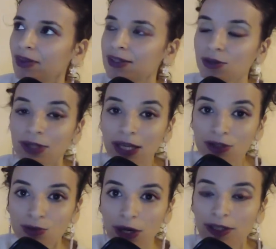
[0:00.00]
So
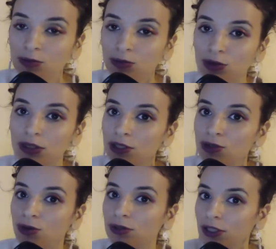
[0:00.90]
that's why the Moon is
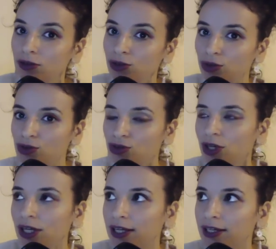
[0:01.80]
only
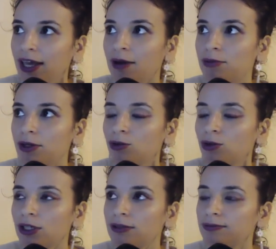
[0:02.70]
neutral in
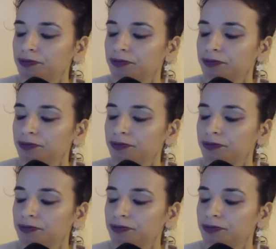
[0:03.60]
Capricorn.